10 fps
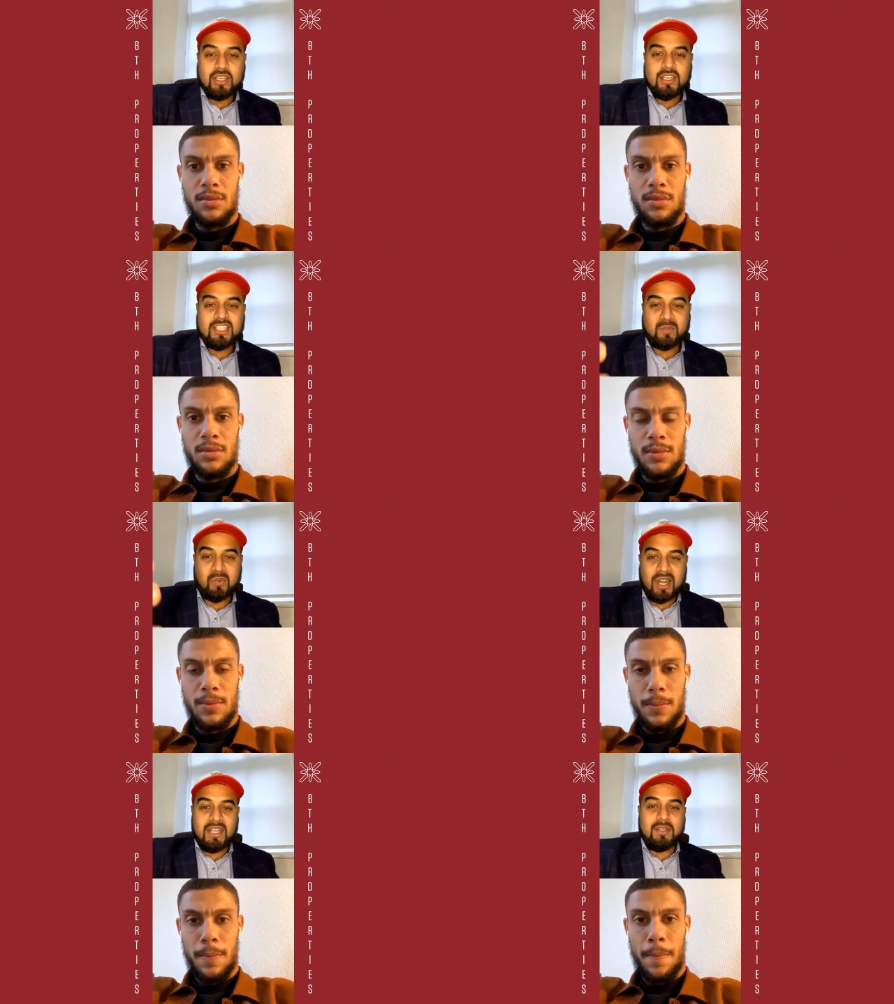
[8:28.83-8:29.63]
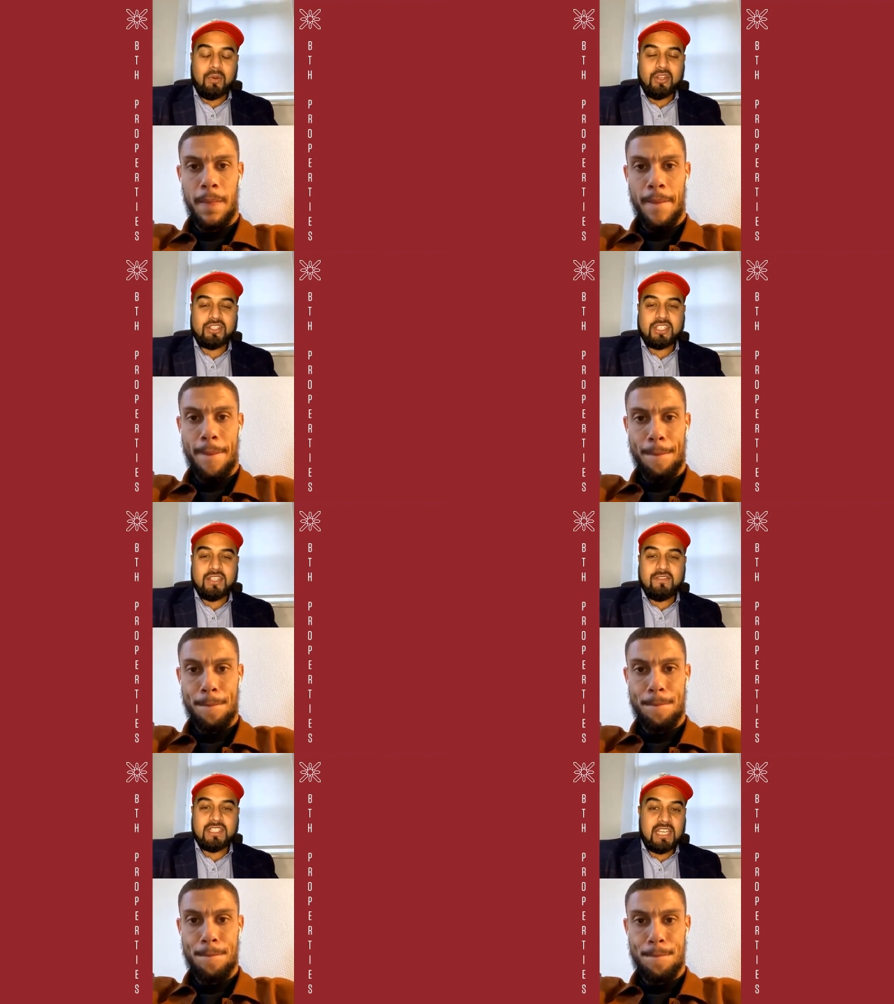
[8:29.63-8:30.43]
Speaker 1: spreading the
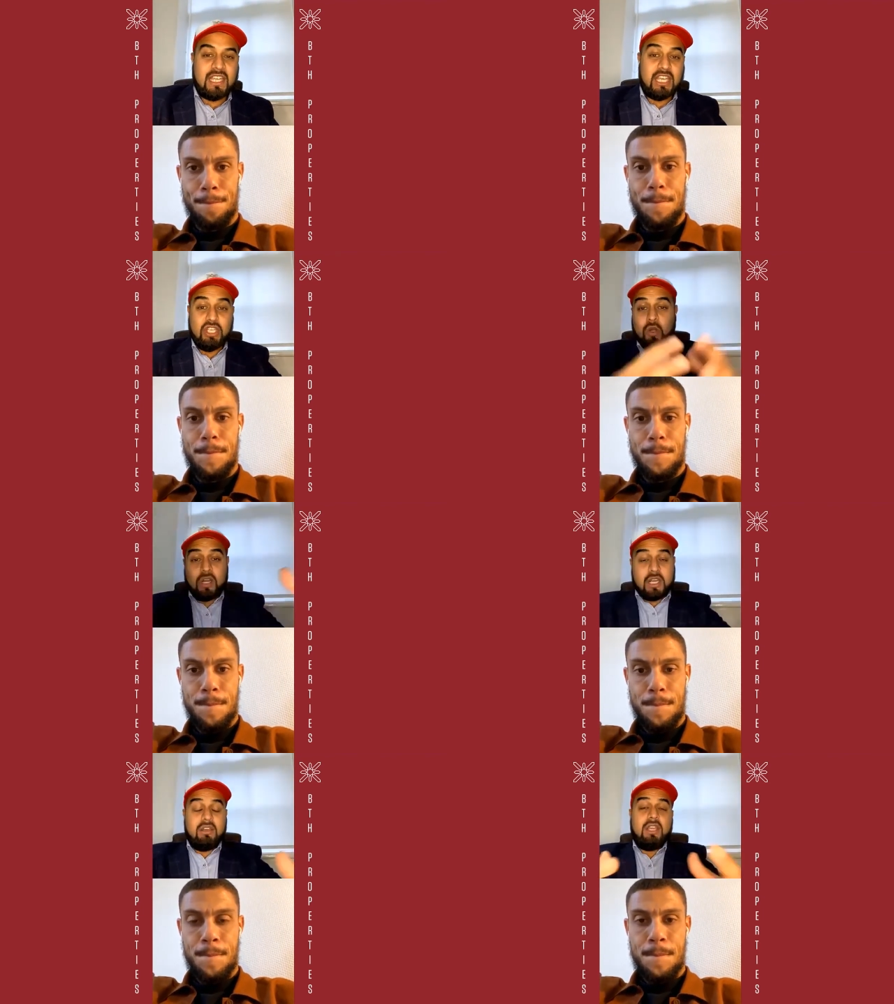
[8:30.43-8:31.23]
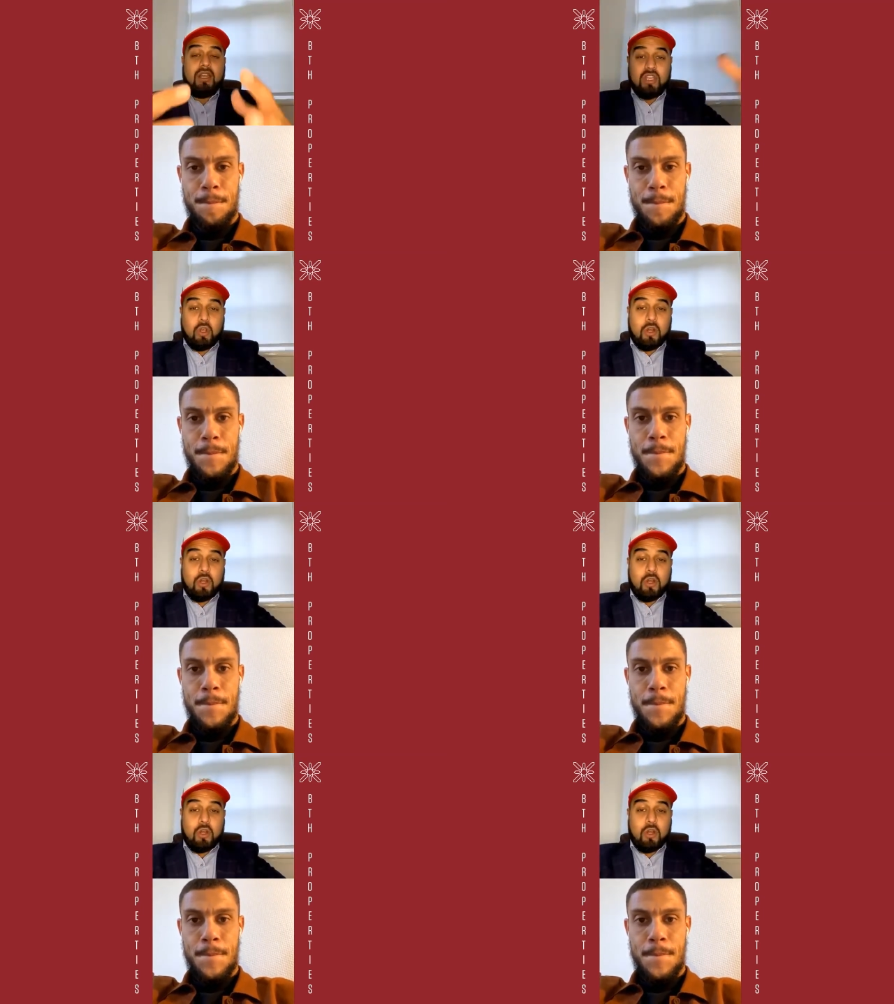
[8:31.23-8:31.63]
positivity in your career, in your